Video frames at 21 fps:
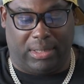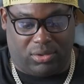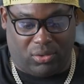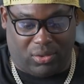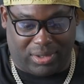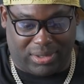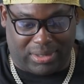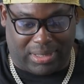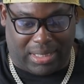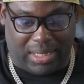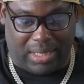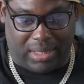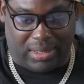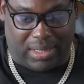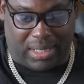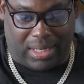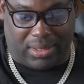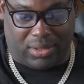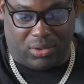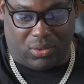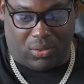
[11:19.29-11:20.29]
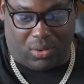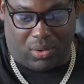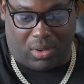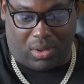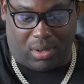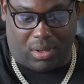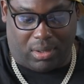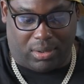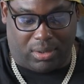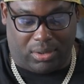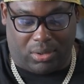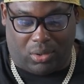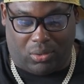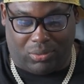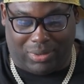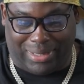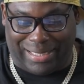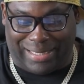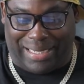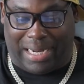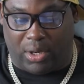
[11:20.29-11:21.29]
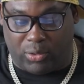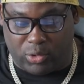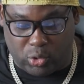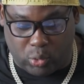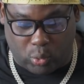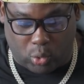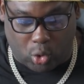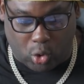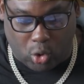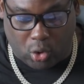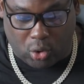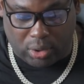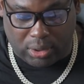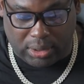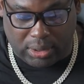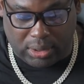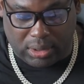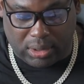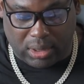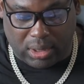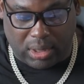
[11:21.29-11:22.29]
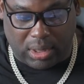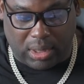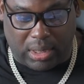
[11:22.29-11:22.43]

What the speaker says: You are saying that you are, getting out too early